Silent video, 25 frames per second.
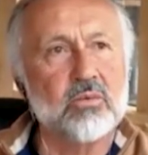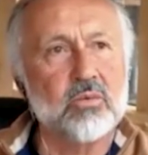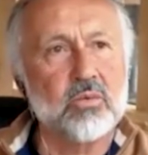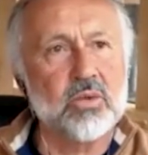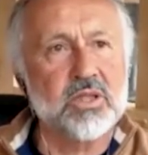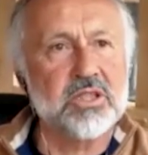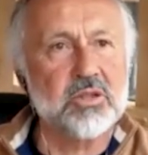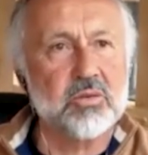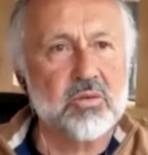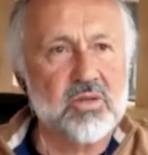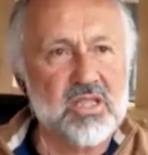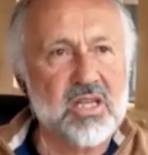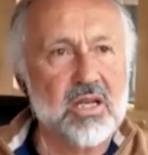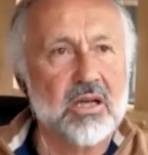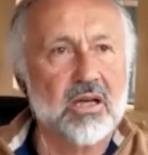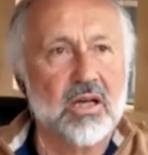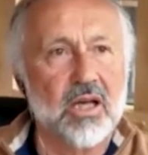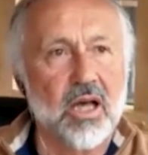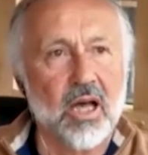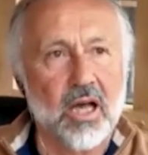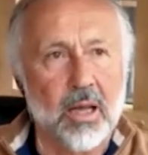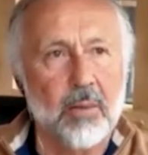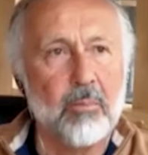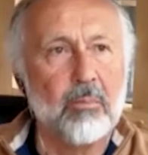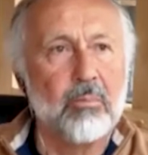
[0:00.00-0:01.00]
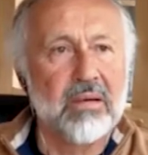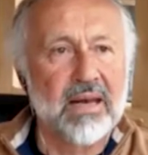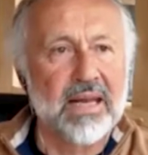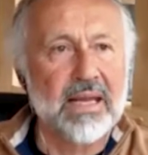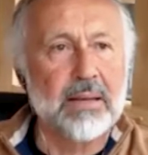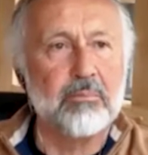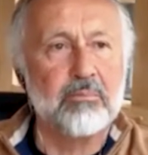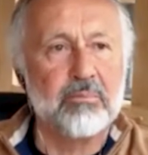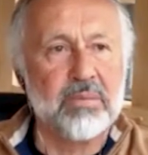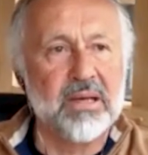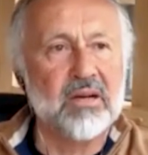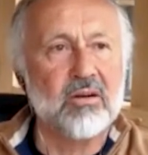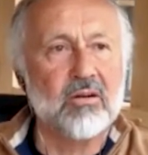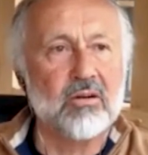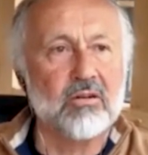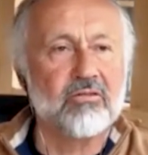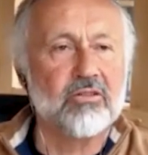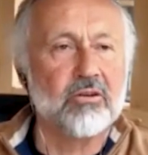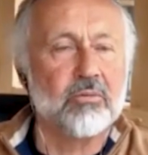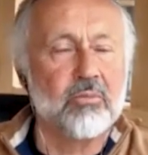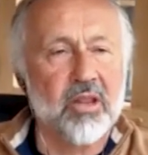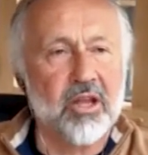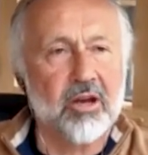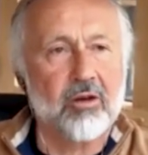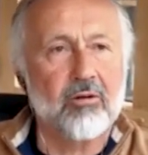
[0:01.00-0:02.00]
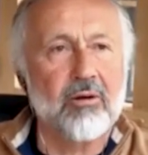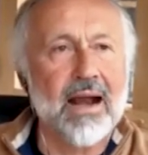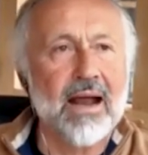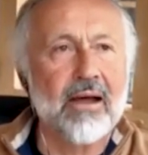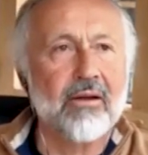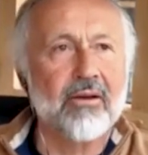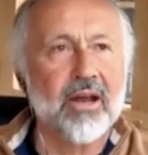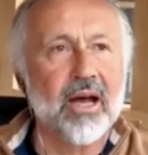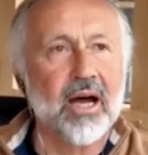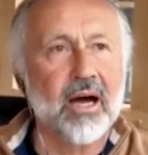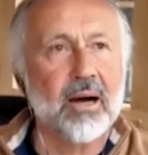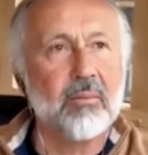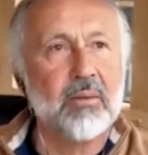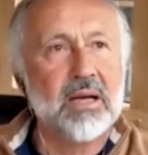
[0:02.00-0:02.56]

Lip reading: which was a complete build from the ground up.